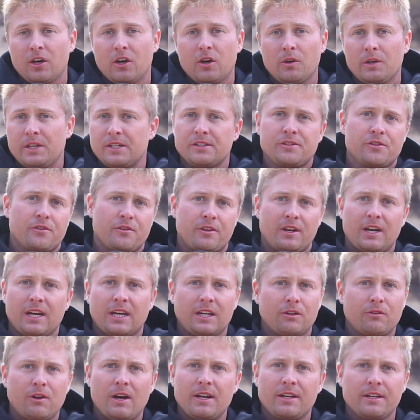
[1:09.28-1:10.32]
go easier than I
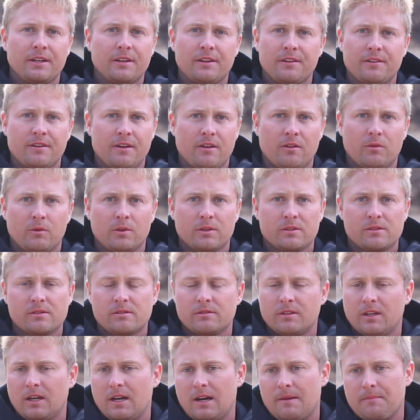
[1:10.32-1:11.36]
can ride any of the other
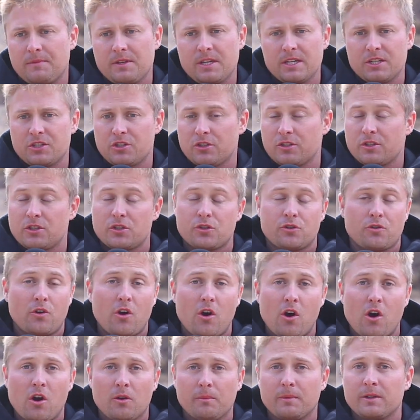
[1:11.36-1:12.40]
ones. Um, the engine's
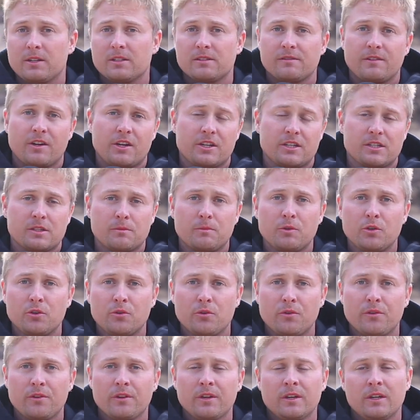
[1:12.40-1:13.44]
strong, but it's very
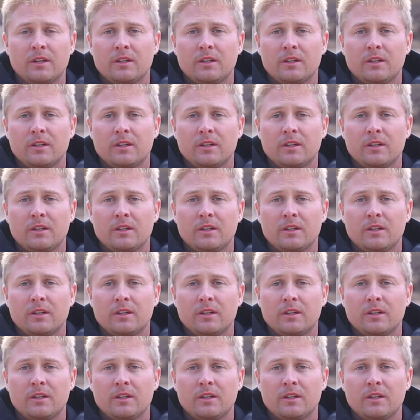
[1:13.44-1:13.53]
smooth.